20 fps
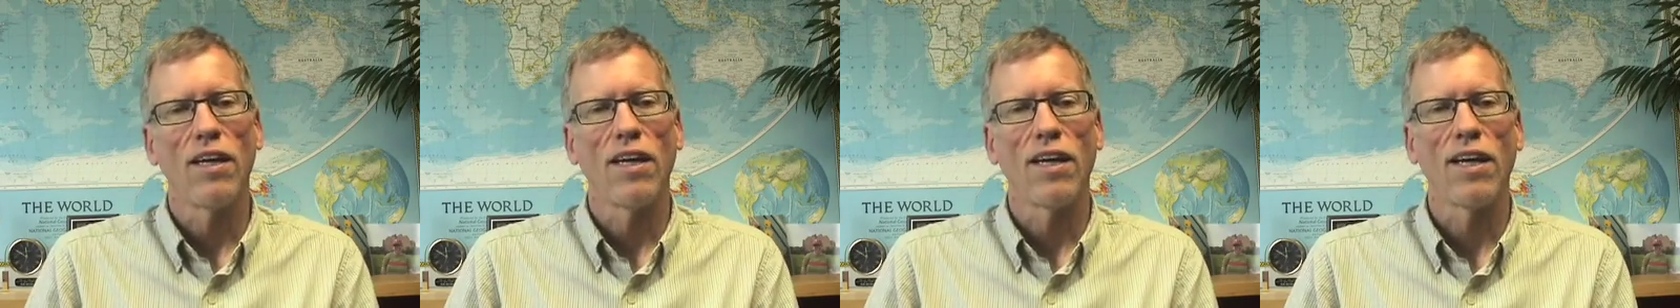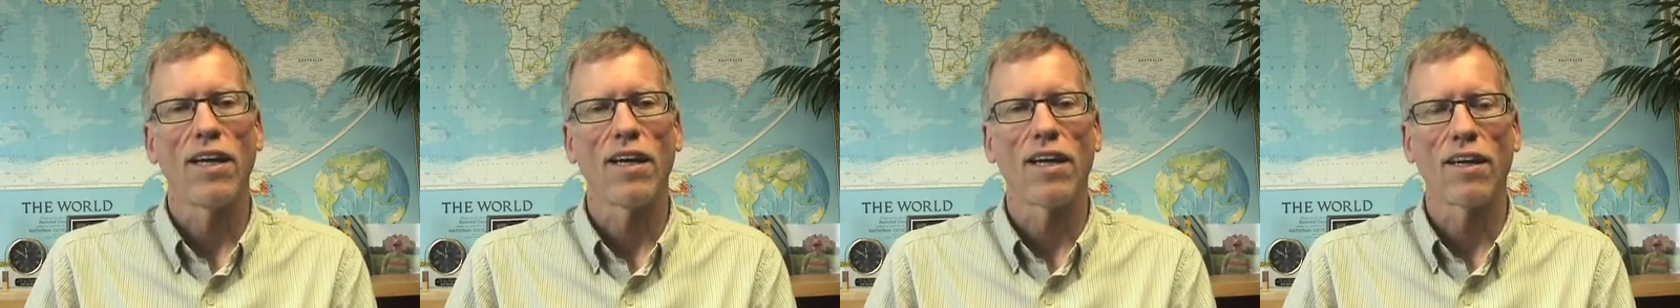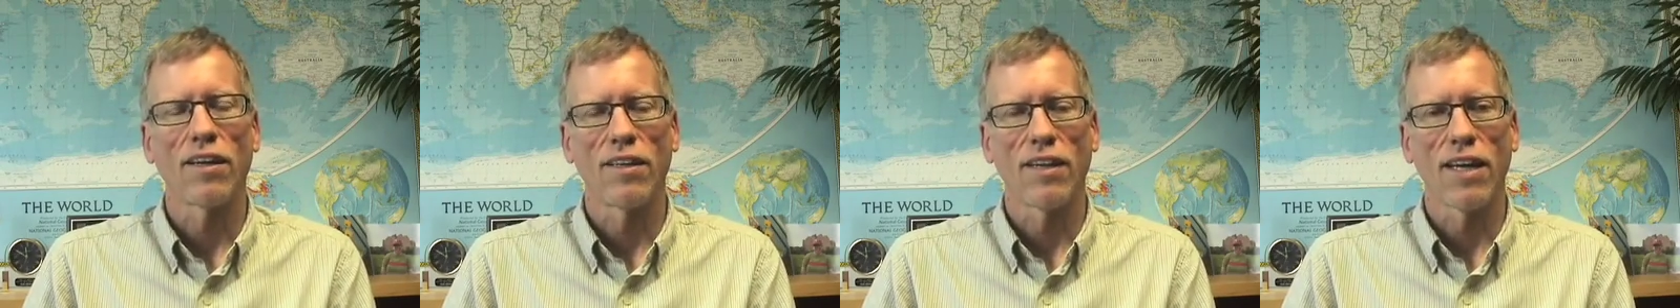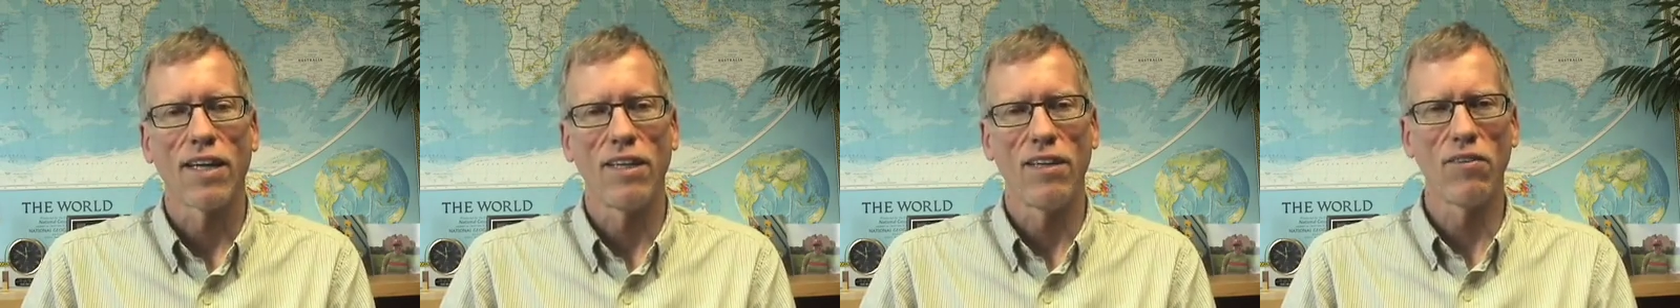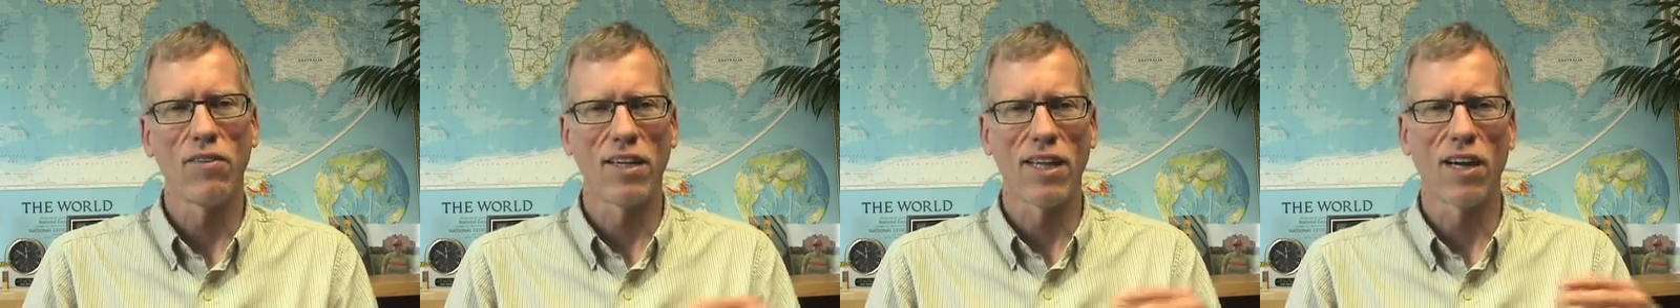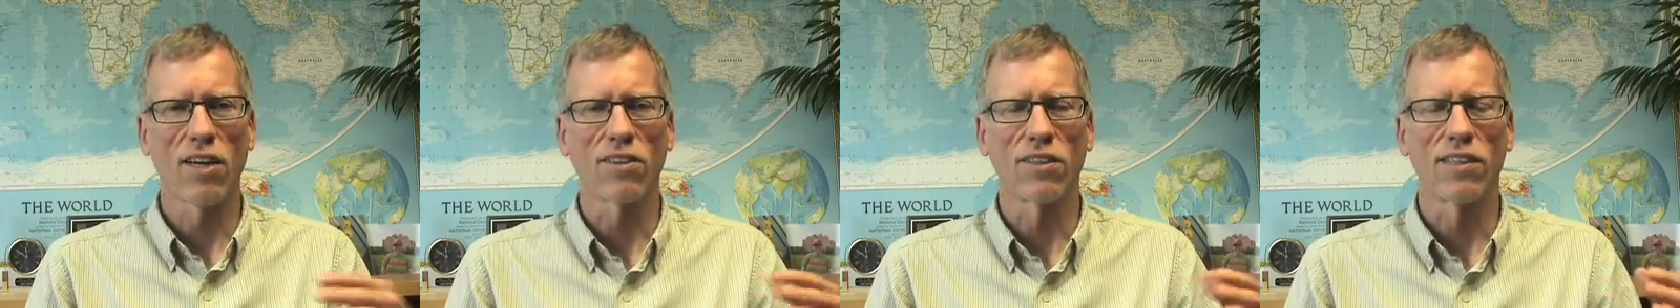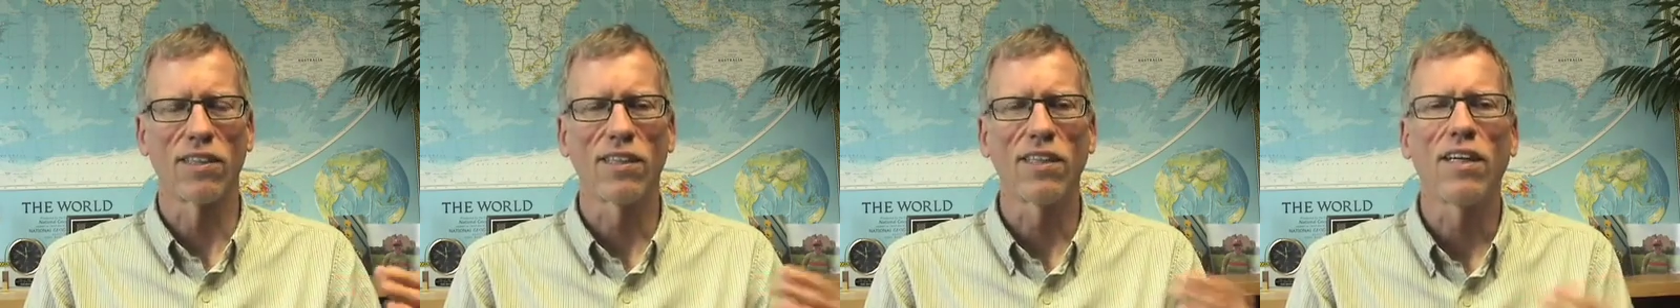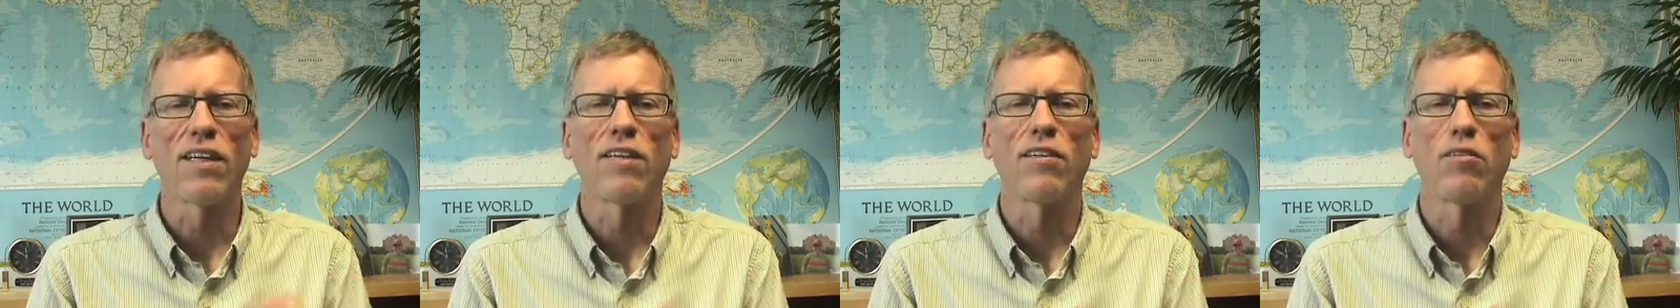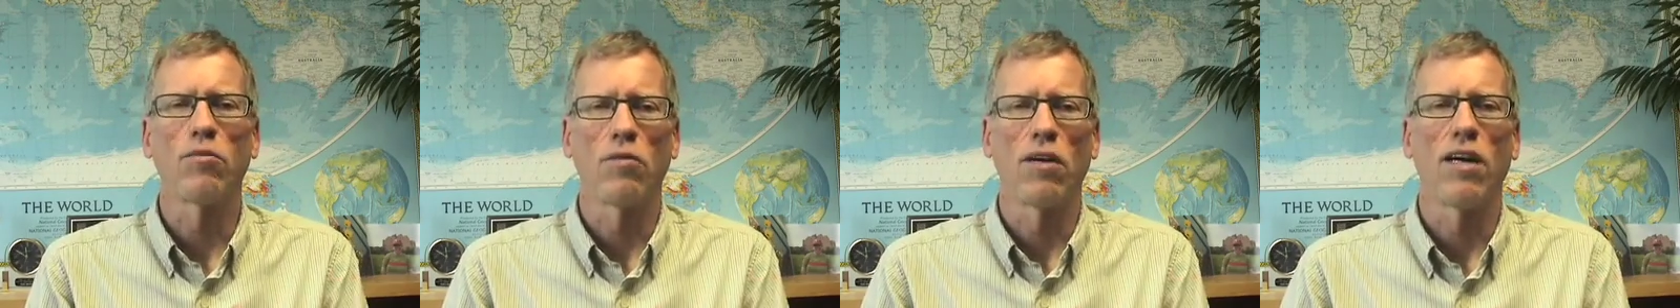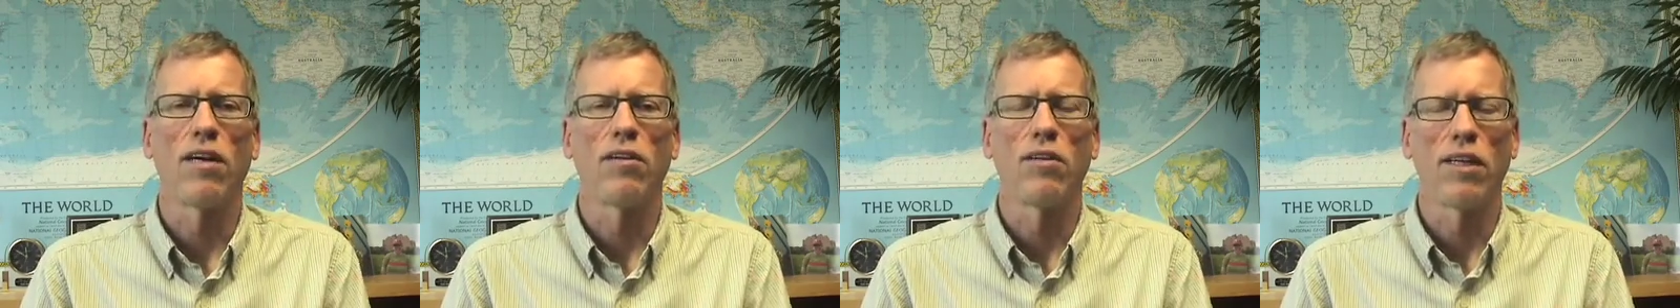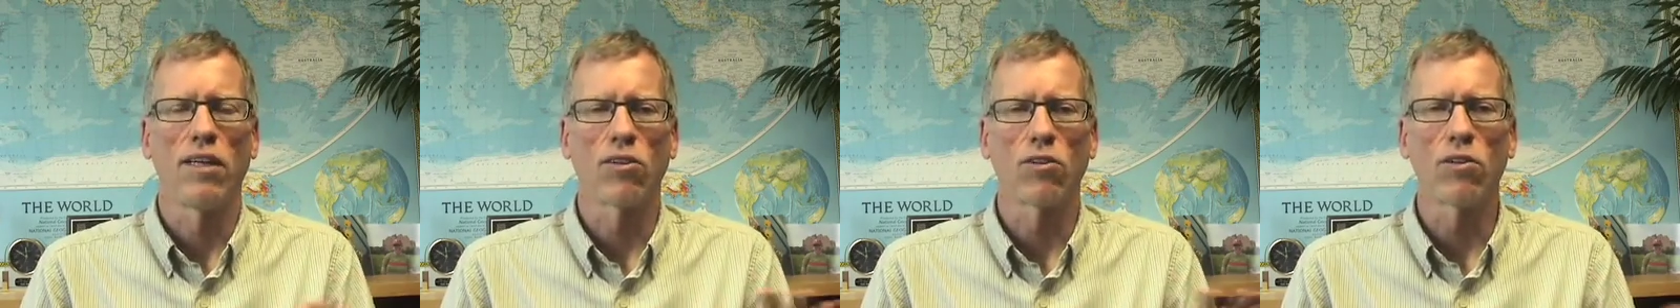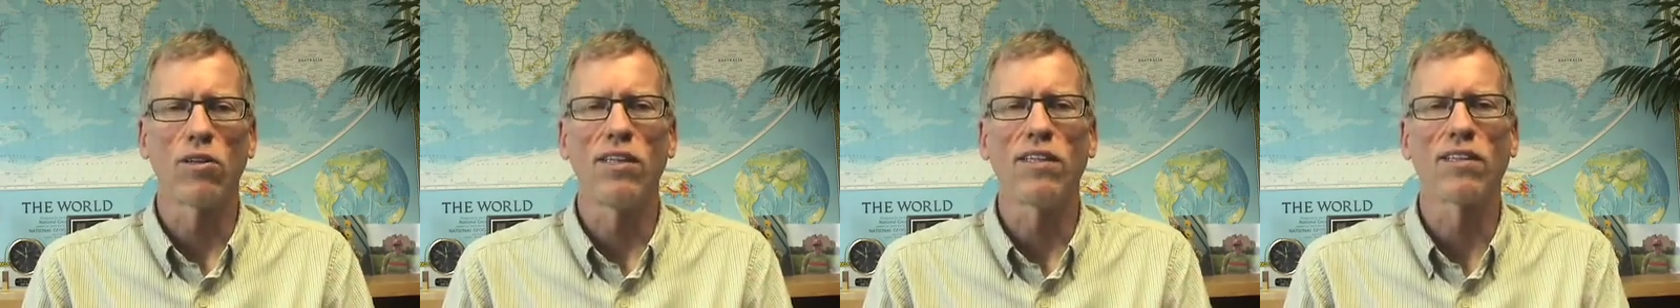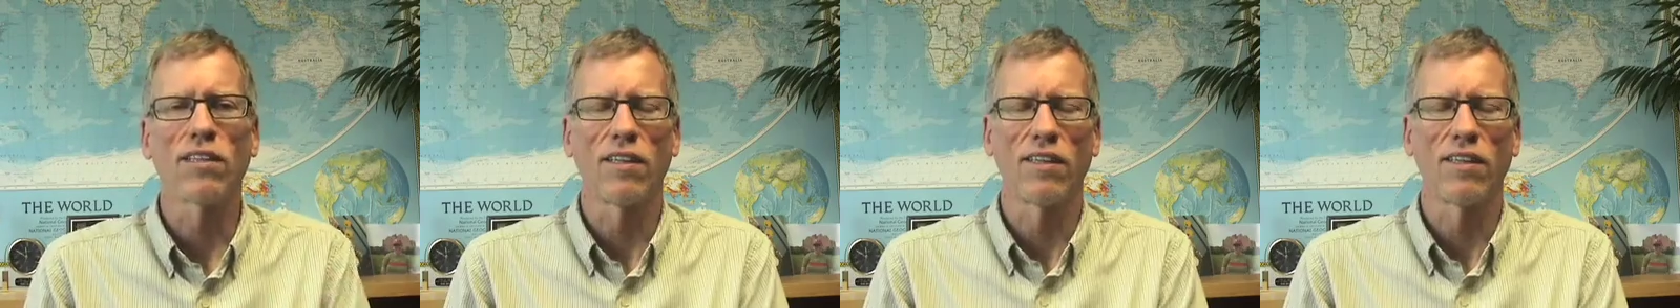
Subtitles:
and even how the sun increased